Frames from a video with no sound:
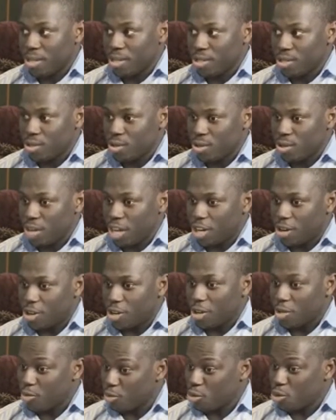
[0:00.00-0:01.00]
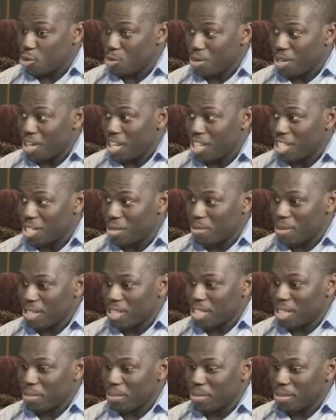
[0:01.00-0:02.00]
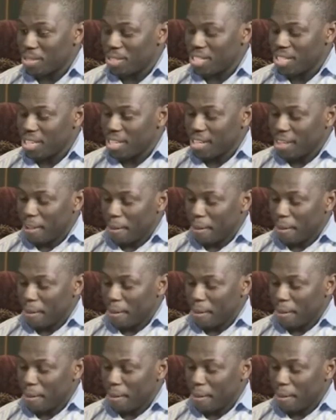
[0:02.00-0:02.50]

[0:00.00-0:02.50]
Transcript: So to me, that's a masterpiece.